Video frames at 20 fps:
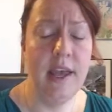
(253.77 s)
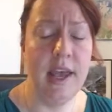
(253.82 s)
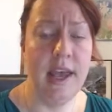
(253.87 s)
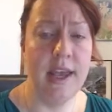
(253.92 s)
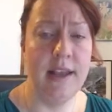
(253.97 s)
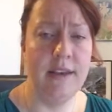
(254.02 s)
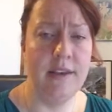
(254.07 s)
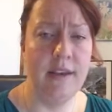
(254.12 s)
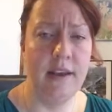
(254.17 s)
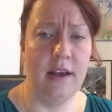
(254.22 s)

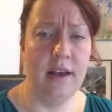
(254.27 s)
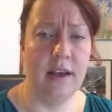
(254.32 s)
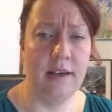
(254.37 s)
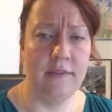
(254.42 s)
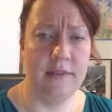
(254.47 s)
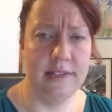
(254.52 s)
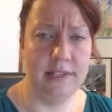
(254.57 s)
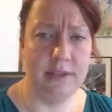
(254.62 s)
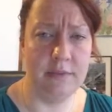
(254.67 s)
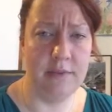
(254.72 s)
And
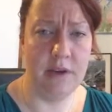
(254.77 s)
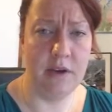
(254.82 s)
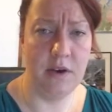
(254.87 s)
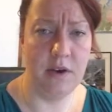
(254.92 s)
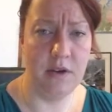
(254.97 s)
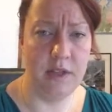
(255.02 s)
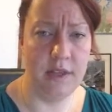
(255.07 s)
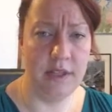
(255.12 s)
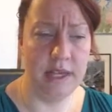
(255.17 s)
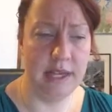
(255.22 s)
obviously we
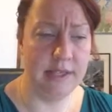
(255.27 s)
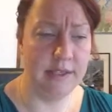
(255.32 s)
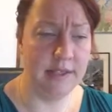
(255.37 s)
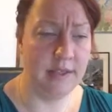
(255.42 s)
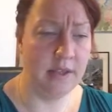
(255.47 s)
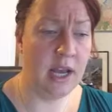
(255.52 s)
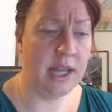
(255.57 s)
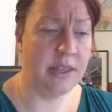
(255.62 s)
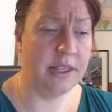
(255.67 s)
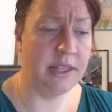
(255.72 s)
know that
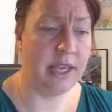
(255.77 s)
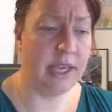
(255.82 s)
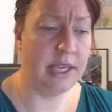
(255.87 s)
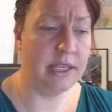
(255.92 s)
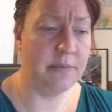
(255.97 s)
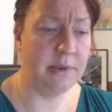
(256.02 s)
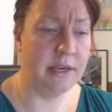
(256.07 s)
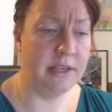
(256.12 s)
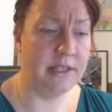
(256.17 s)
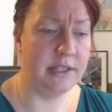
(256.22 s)
that's not the
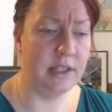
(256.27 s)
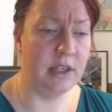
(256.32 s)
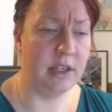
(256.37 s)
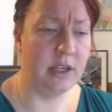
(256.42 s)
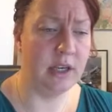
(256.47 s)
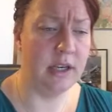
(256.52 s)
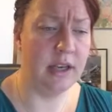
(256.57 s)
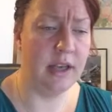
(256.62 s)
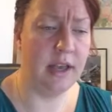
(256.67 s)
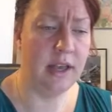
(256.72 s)
case, but it's a
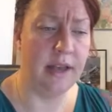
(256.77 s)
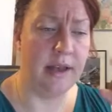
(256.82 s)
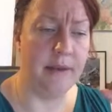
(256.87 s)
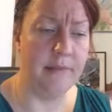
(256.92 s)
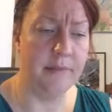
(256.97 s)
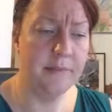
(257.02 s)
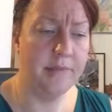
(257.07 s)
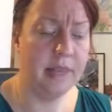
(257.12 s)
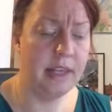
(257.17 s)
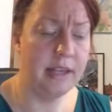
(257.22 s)
good
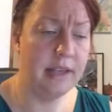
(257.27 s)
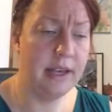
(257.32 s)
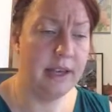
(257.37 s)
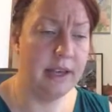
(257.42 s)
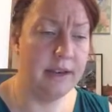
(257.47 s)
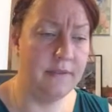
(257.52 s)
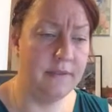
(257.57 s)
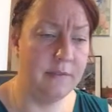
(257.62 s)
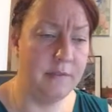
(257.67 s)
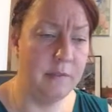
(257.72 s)

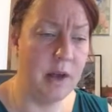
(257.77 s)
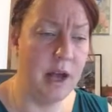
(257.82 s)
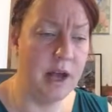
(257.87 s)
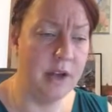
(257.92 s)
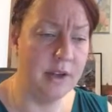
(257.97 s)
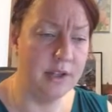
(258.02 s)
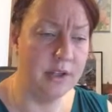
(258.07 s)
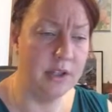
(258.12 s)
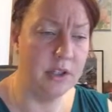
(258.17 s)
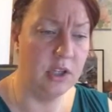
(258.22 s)
kind of
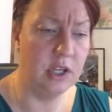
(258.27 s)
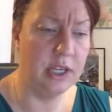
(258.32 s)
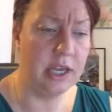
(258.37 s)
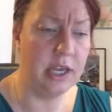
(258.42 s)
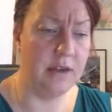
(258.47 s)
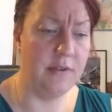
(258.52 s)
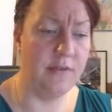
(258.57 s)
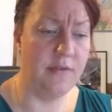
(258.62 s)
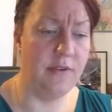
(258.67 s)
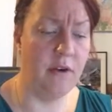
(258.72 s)
model to look
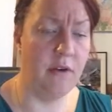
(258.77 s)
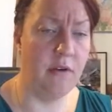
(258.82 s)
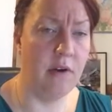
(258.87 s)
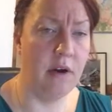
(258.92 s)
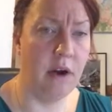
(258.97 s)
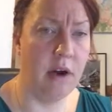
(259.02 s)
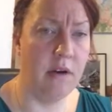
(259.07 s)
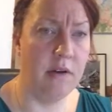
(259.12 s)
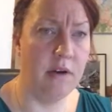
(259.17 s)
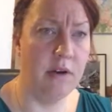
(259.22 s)
at for
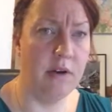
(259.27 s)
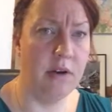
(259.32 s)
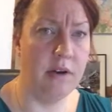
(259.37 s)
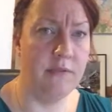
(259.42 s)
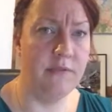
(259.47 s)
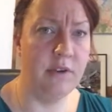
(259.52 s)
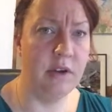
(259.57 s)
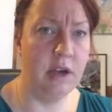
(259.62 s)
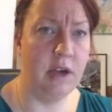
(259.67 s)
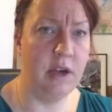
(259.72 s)
our
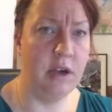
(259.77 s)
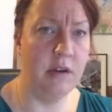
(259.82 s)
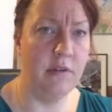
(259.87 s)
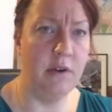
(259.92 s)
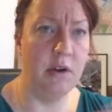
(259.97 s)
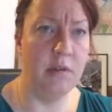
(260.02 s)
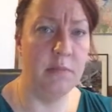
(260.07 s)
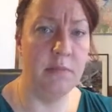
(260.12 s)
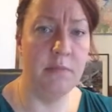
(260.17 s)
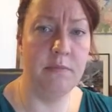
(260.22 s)

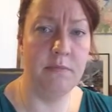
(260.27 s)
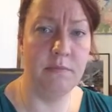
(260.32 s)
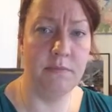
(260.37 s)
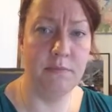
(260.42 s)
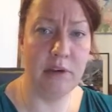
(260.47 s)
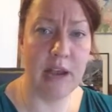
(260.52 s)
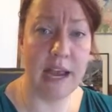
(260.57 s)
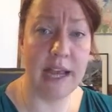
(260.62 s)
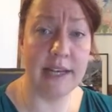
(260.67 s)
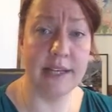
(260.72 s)
own
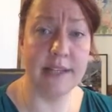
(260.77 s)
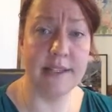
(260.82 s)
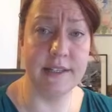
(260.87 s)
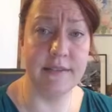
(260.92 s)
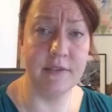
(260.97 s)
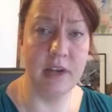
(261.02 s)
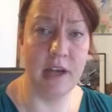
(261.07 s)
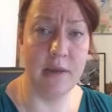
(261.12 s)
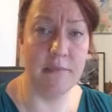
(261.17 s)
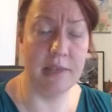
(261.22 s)
practice
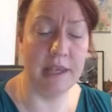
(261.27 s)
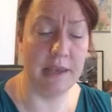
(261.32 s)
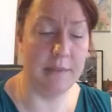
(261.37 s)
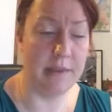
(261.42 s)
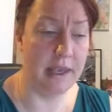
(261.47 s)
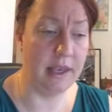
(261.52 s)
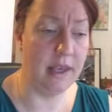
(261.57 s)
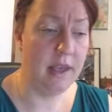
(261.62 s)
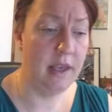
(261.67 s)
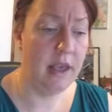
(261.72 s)
of not
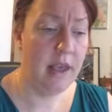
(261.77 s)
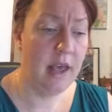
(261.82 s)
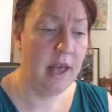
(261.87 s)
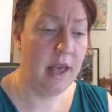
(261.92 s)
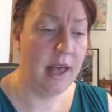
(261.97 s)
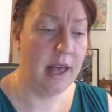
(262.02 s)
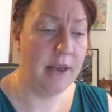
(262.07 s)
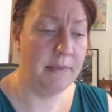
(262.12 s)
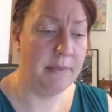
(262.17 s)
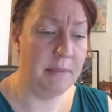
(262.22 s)
blaming
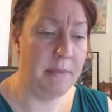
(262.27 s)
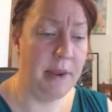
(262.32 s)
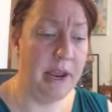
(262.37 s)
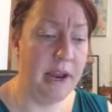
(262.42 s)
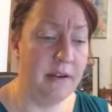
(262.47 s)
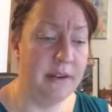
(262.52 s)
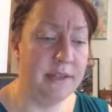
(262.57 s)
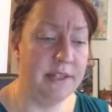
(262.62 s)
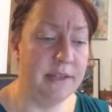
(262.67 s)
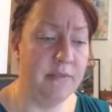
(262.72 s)
the
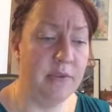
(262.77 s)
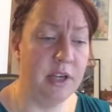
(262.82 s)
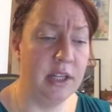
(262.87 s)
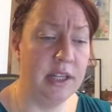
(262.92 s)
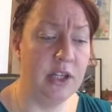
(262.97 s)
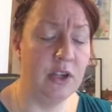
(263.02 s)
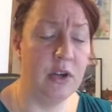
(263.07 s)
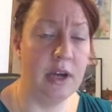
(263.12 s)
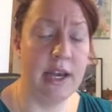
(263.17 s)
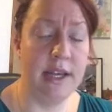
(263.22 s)
parents and
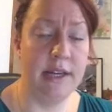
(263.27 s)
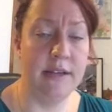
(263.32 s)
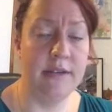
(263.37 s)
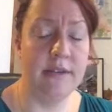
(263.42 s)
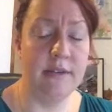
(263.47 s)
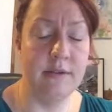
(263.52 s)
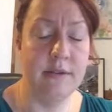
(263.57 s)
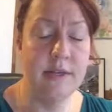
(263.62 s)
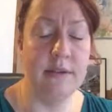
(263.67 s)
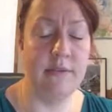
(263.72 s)
really trying
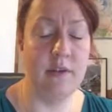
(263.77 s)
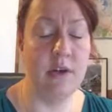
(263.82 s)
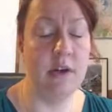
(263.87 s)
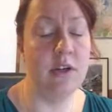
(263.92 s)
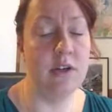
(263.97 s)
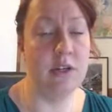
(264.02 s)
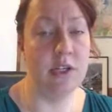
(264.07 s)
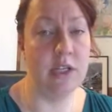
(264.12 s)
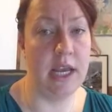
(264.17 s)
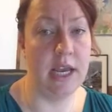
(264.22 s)
to endeavor to
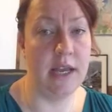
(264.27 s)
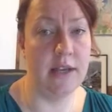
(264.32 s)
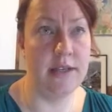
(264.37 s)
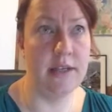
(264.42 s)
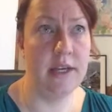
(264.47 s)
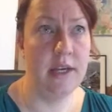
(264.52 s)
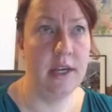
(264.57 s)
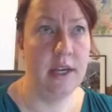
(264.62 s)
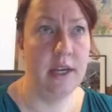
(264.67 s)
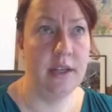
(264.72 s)

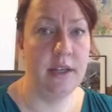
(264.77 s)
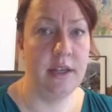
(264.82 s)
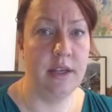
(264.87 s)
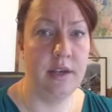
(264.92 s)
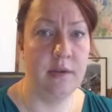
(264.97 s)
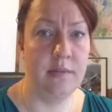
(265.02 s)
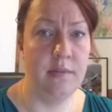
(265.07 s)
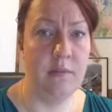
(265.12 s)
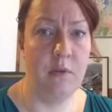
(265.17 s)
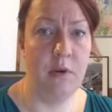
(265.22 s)
understand
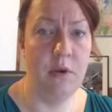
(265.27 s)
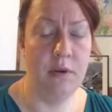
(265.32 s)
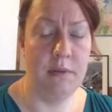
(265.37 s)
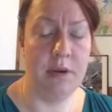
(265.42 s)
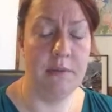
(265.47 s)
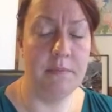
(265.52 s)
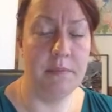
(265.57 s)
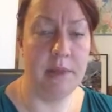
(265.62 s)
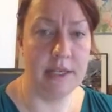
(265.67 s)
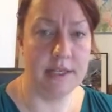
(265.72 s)
the more
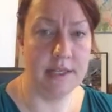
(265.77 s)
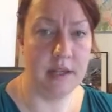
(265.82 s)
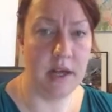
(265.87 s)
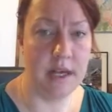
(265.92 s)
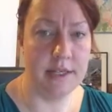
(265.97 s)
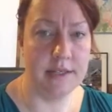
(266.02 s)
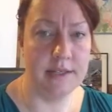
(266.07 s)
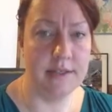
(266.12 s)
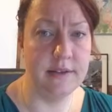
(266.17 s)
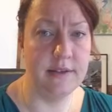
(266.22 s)
complex
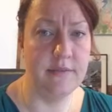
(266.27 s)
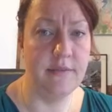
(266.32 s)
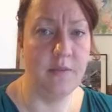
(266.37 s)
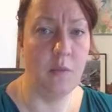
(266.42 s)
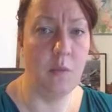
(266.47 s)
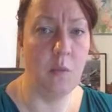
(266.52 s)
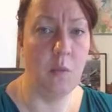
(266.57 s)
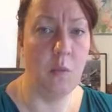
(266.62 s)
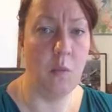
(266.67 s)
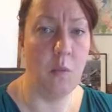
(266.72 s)
causes of
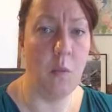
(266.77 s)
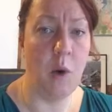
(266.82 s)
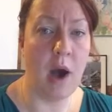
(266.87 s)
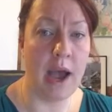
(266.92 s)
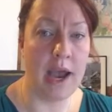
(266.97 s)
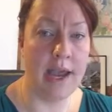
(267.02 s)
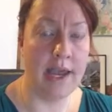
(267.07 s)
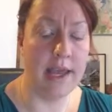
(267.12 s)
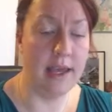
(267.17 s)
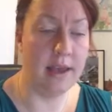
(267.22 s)

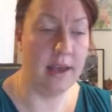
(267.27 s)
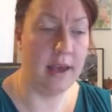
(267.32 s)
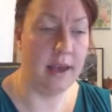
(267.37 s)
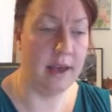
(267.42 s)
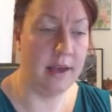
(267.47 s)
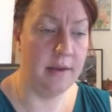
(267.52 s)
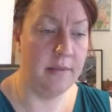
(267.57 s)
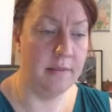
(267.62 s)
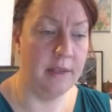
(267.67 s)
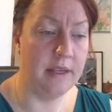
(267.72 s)
why
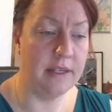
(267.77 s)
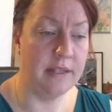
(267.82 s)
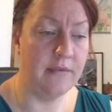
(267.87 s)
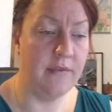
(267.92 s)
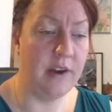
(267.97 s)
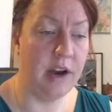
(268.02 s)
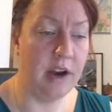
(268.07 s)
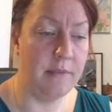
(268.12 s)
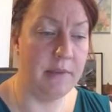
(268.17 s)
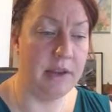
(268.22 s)
this
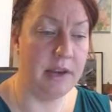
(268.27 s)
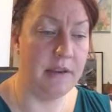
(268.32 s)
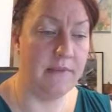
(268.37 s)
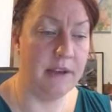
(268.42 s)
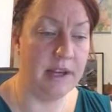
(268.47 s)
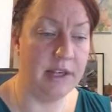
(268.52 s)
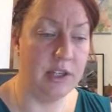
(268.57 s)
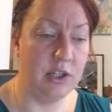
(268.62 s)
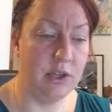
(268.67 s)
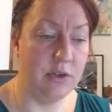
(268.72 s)
environment
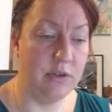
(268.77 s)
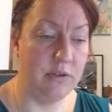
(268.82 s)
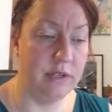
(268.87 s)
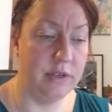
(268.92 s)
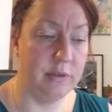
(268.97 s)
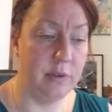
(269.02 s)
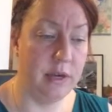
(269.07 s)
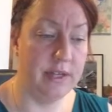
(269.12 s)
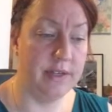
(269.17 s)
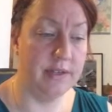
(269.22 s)
affects children
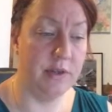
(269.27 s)
this way.